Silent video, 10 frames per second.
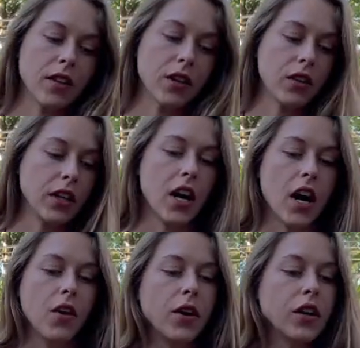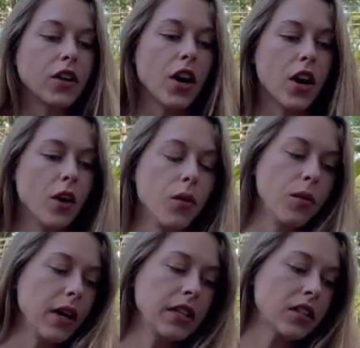They're really not going to grow.
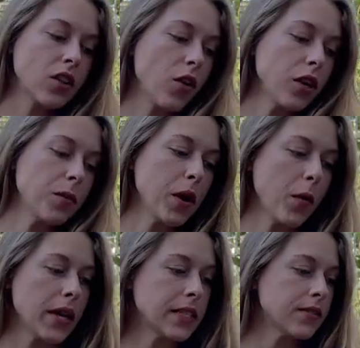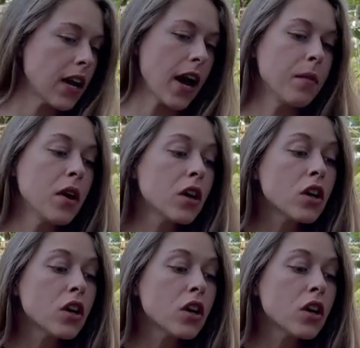It's going to be a waste of time.